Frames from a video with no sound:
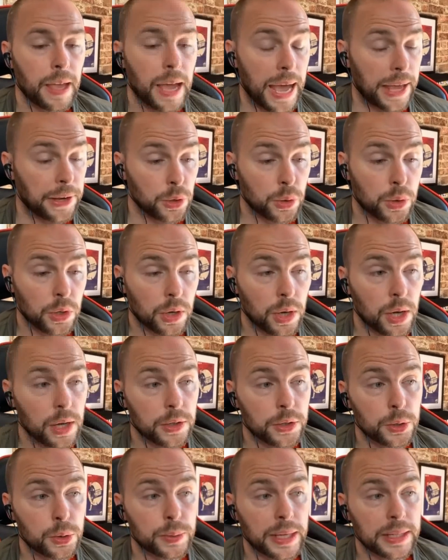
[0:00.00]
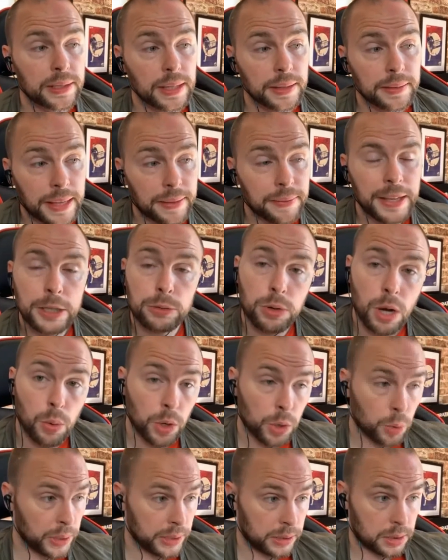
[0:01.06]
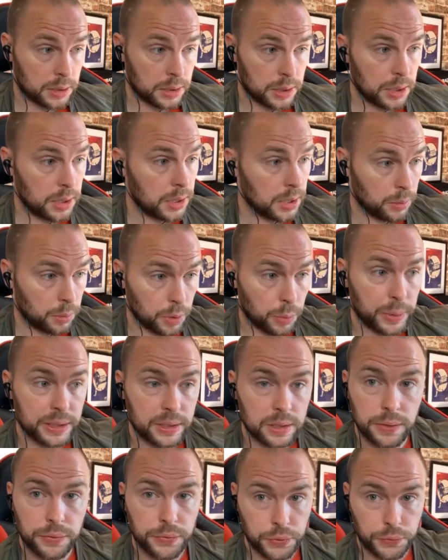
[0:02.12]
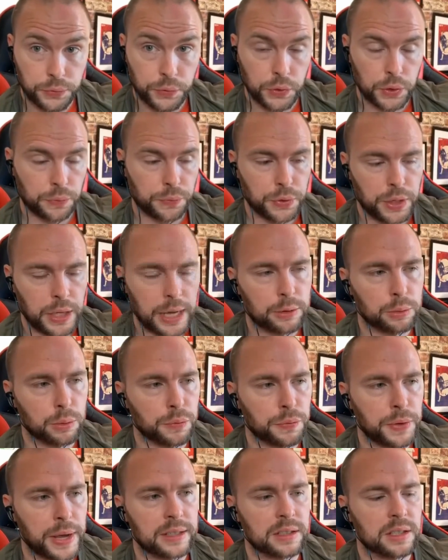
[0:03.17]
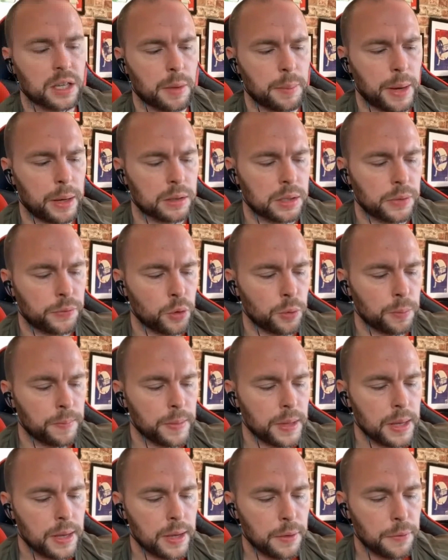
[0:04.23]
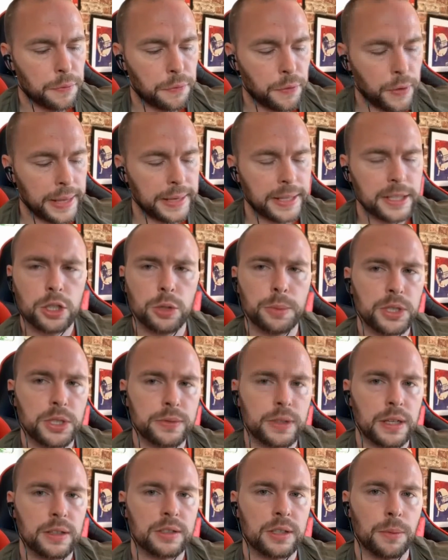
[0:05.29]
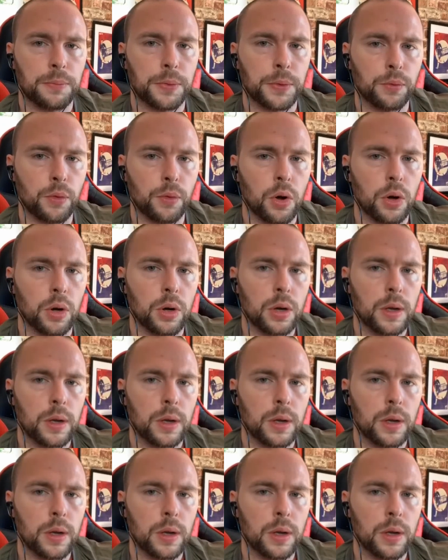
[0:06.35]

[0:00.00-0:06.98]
And you can argue that's what I want to wait to see here. I want to wait to see for the actual facts to come out. Because if you're fined, it still means you've done something wrong.